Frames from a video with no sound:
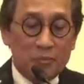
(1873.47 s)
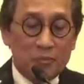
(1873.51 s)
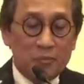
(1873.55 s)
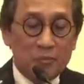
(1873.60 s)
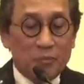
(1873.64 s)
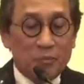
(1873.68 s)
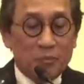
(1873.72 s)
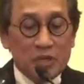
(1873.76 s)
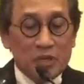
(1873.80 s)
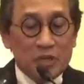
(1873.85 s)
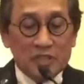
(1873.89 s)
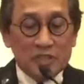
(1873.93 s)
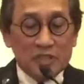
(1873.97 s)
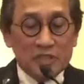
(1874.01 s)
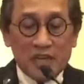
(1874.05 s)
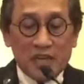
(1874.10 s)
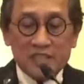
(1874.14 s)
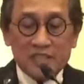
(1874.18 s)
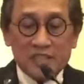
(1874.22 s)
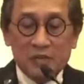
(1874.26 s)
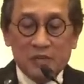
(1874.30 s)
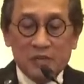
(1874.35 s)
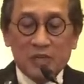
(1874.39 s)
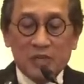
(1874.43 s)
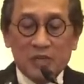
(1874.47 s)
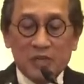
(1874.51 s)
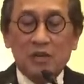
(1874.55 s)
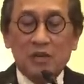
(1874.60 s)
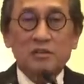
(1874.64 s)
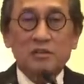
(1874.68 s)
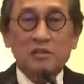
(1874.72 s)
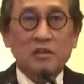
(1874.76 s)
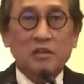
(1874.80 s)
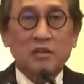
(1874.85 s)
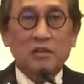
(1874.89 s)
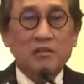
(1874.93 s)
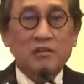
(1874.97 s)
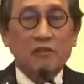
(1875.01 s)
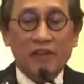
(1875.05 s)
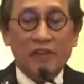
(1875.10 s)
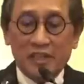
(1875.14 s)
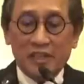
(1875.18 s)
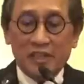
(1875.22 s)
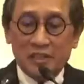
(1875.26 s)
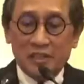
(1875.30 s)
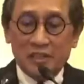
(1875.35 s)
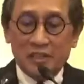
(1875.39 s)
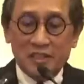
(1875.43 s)
precisely because of the
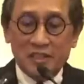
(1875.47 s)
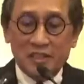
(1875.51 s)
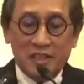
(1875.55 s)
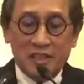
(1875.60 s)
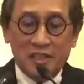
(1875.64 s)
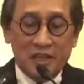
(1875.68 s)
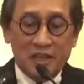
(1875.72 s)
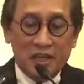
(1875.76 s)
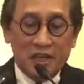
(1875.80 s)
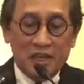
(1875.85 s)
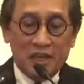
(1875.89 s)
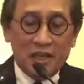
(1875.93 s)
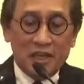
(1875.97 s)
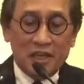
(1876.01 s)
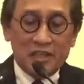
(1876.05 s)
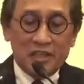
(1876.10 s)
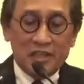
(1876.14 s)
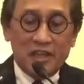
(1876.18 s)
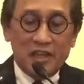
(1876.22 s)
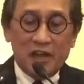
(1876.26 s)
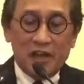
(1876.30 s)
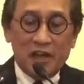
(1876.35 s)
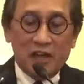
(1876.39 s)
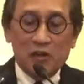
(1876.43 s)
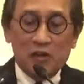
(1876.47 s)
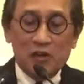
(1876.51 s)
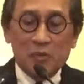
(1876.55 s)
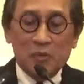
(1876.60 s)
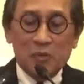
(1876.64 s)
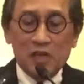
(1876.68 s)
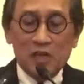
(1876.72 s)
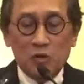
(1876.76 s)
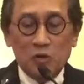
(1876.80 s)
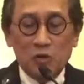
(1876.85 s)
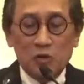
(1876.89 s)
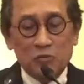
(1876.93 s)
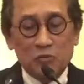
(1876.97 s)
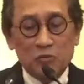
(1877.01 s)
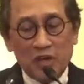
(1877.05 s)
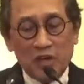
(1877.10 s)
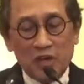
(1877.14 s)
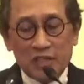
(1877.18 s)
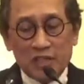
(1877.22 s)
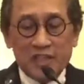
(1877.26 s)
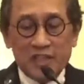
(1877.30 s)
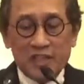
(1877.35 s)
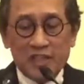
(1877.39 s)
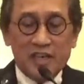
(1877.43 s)
fantasy that everybody would,
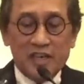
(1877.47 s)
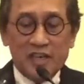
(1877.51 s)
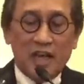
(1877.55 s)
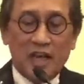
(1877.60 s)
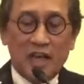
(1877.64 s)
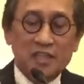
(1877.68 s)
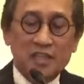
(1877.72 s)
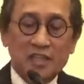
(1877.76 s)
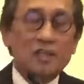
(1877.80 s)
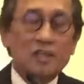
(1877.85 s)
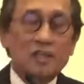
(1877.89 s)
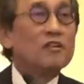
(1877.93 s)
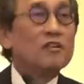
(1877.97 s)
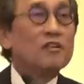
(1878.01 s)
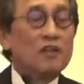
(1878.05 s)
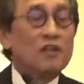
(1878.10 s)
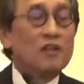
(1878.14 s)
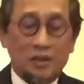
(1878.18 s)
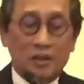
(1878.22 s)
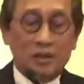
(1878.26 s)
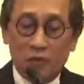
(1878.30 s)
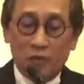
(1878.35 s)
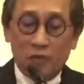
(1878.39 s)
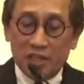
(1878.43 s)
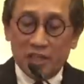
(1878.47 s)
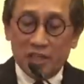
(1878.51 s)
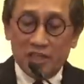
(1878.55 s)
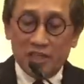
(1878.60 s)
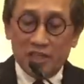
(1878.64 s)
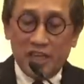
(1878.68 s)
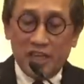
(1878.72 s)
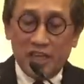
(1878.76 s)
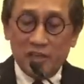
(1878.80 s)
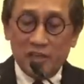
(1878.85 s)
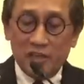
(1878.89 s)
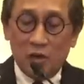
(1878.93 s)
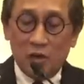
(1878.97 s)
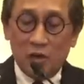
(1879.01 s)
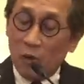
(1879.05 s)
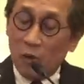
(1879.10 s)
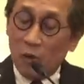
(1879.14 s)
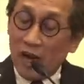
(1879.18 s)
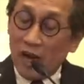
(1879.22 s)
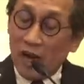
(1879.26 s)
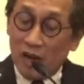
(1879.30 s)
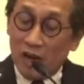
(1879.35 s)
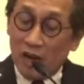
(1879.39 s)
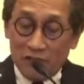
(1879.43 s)
whether they liked it or not, and whether they're
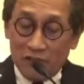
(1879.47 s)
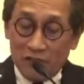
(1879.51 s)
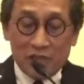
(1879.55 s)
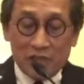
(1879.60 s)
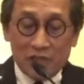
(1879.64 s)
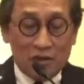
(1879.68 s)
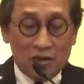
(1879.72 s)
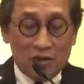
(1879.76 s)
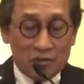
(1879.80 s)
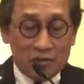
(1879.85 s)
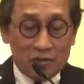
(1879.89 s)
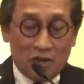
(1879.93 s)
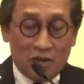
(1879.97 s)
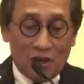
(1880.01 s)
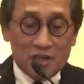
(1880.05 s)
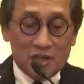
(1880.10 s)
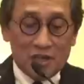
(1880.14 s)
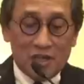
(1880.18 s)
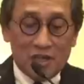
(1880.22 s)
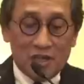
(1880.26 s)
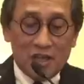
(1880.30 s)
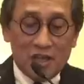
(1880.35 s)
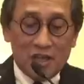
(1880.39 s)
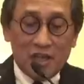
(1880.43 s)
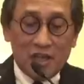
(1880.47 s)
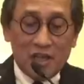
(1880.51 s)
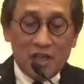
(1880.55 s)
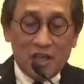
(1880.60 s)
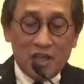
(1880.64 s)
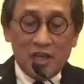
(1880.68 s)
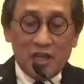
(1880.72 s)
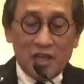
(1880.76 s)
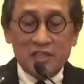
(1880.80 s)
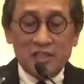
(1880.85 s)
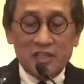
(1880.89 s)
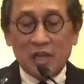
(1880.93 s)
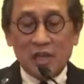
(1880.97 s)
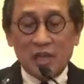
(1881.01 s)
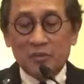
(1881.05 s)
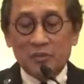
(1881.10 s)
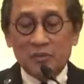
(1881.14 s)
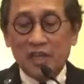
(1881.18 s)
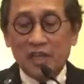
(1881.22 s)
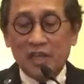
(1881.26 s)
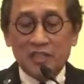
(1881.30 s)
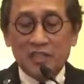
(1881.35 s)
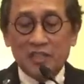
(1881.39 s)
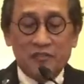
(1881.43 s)
aware of it or not, in some
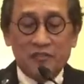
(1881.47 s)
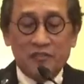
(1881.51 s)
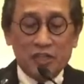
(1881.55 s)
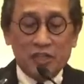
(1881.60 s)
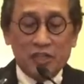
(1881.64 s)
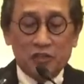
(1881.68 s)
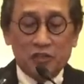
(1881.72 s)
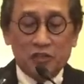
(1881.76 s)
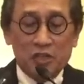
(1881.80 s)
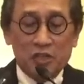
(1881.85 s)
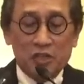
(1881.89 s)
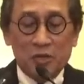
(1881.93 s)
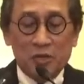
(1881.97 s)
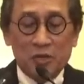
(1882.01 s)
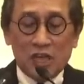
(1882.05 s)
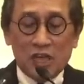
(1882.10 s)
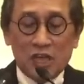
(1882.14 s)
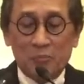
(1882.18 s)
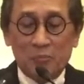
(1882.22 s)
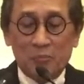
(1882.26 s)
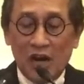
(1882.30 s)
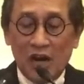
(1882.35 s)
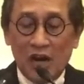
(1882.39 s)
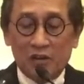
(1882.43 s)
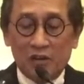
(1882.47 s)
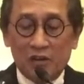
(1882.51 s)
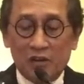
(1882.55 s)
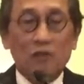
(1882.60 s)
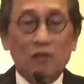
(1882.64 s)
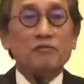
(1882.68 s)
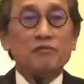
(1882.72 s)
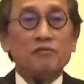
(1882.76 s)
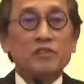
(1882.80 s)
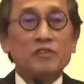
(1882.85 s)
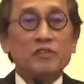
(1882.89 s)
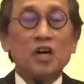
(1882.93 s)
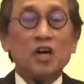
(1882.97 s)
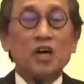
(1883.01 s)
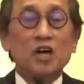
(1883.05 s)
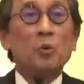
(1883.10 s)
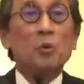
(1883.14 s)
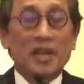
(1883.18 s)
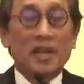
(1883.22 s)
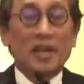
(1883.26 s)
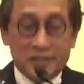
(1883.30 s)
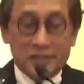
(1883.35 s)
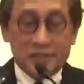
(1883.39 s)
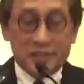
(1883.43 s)
sense eventually become part of the
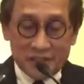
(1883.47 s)
West.